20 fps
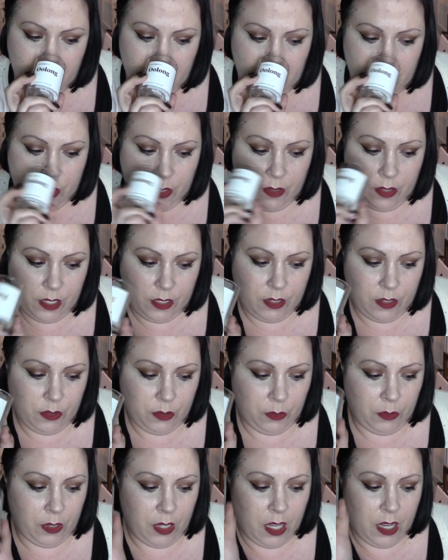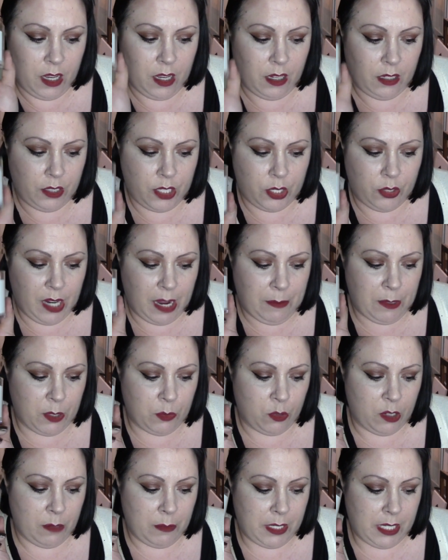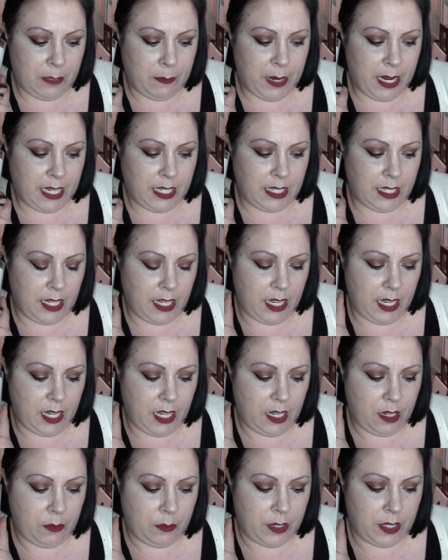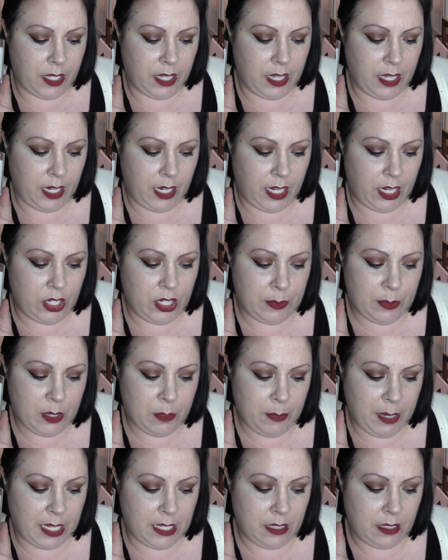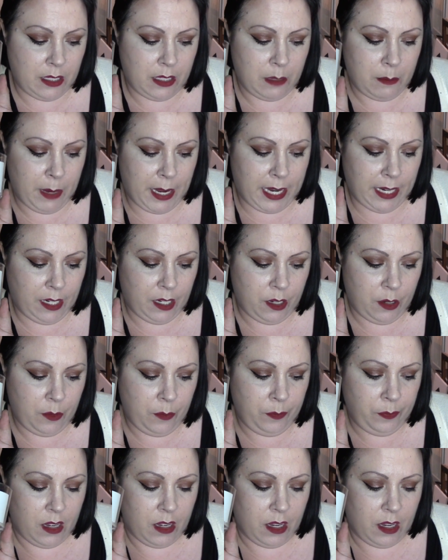So this is Oolong, described as warm and spicy with honey, Egyptian basil, and tobacco.